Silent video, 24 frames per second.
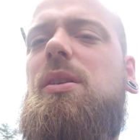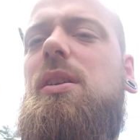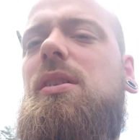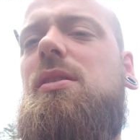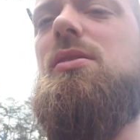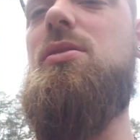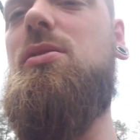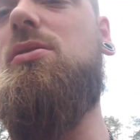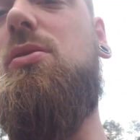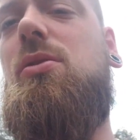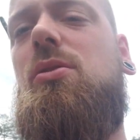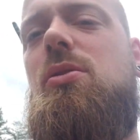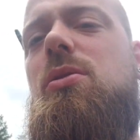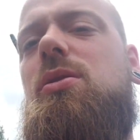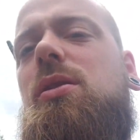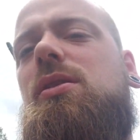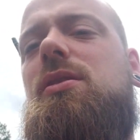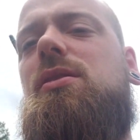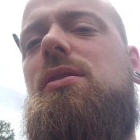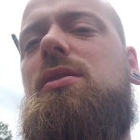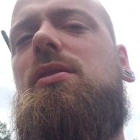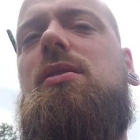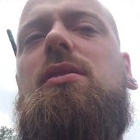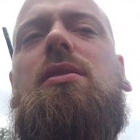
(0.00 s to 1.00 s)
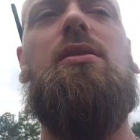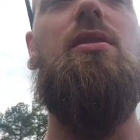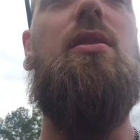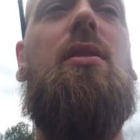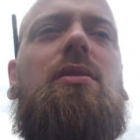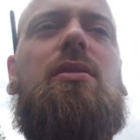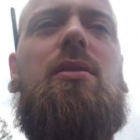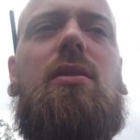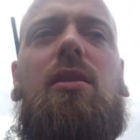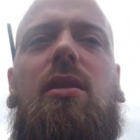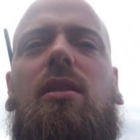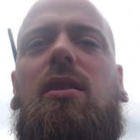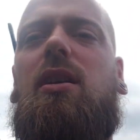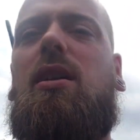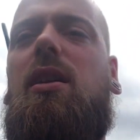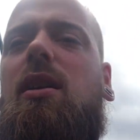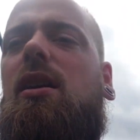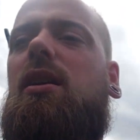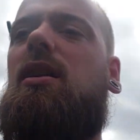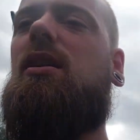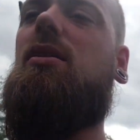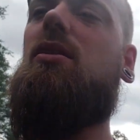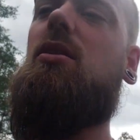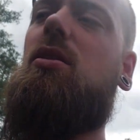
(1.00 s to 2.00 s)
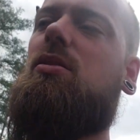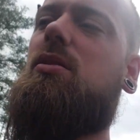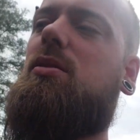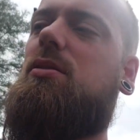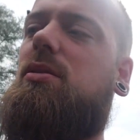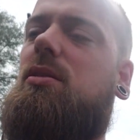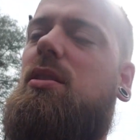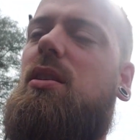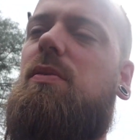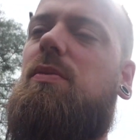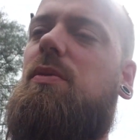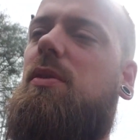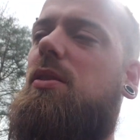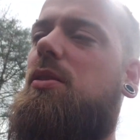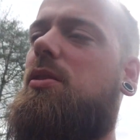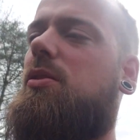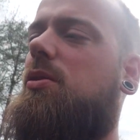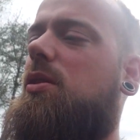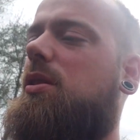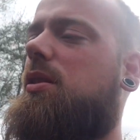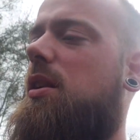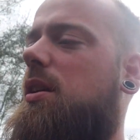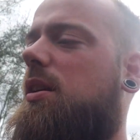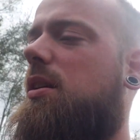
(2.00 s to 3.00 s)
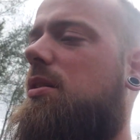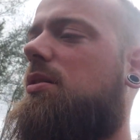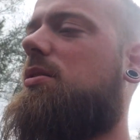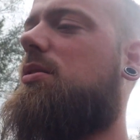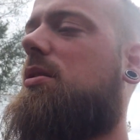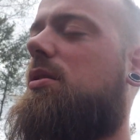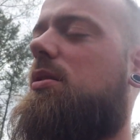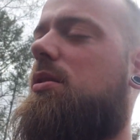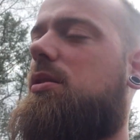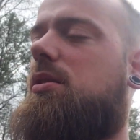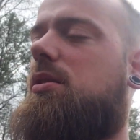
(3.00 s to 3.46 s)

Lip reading: make a little noise, considering I got all the stuff to do it now.